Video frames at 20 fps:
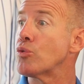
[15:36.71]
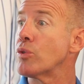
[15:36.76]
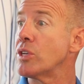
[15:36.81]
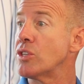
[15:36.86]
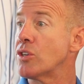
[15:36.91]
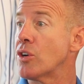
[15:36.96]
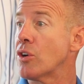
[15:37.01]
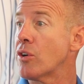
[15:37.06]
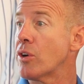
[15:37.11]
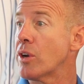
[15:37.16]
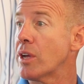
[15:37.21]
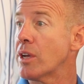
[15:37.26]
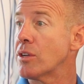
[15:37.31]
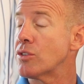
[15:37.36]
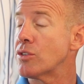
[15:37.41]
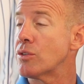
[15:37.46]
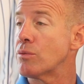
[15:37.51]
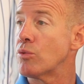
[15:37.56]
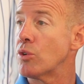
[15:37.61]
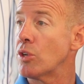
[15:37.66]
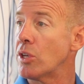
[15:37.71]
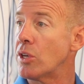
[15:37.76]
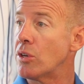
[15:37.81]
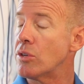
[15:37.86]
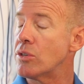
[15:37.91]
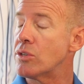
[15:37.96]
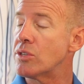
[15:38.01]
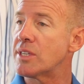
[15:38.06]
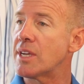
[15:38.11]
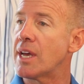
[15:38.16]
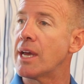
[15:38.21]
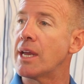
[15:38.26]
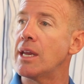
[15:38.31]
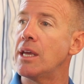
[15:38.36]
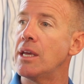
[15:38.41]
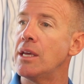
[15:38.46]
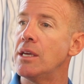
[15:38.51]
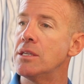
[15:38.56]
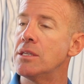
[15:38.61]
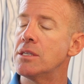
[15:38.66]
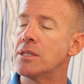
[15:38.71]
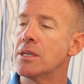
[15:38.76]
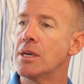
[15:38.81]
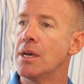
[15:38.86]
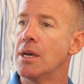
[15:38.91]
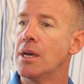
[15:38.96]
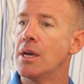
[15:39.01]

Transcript: returning, some really good signees.